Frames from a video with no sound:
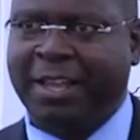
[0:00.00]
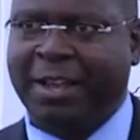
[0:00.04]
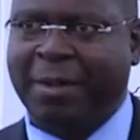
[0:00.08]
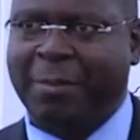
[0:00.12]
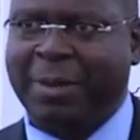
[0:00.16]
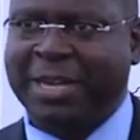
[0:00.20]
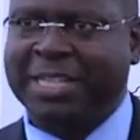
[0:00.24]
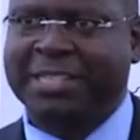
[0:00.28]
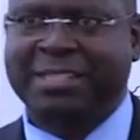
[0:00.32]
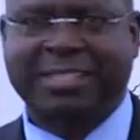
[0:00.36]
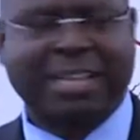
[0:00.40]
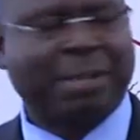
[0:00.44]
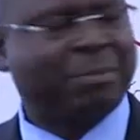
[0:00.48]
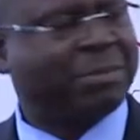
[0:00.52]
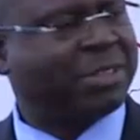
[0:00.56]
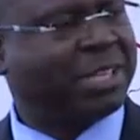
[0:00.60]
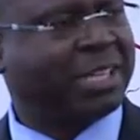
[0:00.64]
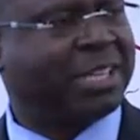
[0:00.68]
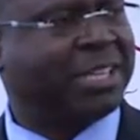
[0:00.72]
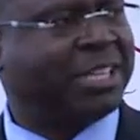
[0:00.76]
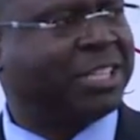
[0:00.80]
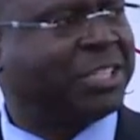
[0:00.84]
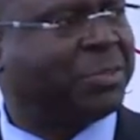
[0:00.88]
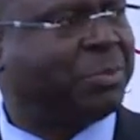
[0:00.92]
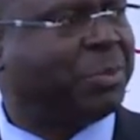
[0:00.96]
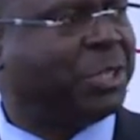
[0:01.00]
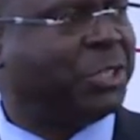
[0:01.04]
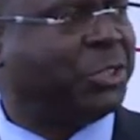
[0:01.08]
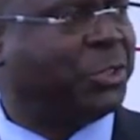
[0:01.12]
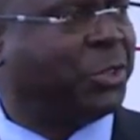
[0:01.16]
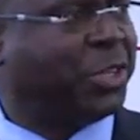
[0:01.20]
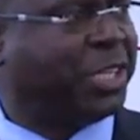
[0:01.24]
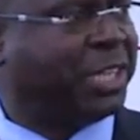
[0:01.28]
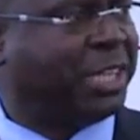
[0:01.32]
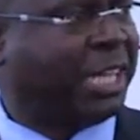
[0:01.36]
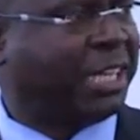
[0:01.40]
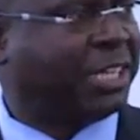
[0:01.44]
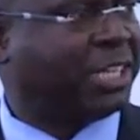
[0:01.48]
But something hit me
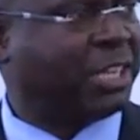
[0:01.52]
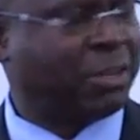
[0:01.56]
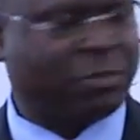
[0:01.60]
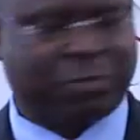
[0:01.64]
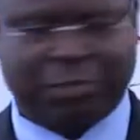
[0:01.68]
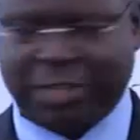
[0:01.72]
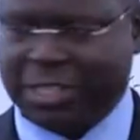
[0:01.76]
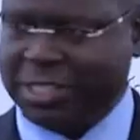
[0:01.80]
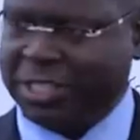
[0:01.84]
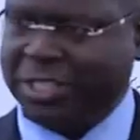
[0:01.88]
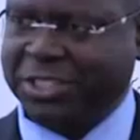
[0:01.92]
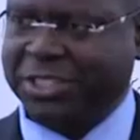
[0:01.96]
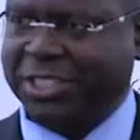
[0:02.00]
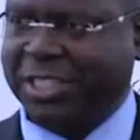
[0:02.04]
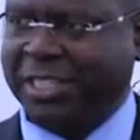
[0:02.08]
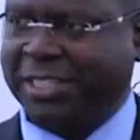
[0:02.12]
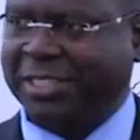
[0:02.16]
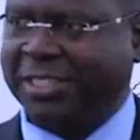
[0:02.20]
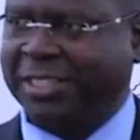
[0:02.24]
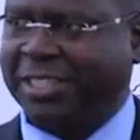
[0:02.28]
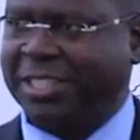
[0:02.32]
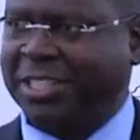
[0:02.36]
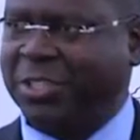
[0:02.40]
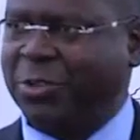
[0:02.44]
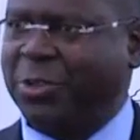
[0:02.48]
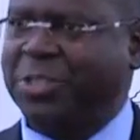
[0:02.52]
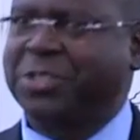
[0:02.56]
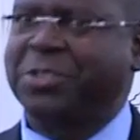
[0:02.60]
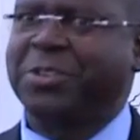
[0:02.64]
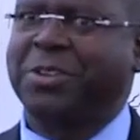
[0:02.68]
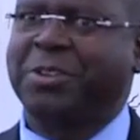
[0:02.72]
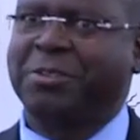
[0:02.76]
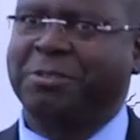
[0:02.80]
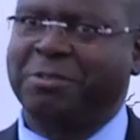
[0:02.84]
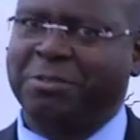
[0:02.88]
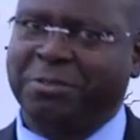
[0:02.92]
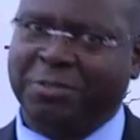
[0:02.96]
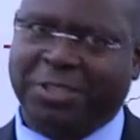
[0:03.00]
during that conversation. It was
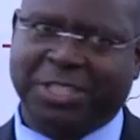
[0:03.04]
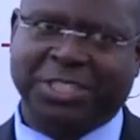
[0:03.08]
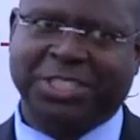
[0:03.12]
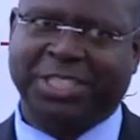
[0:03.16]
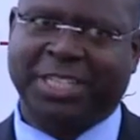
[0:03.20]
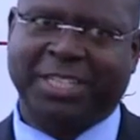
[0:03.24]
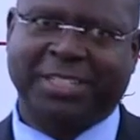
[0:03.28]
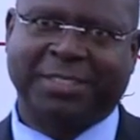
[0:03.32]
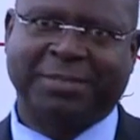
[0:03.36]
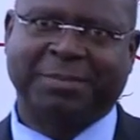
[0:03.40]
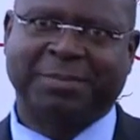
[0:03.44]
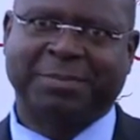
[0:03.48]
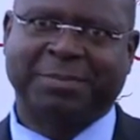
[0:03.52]
vision.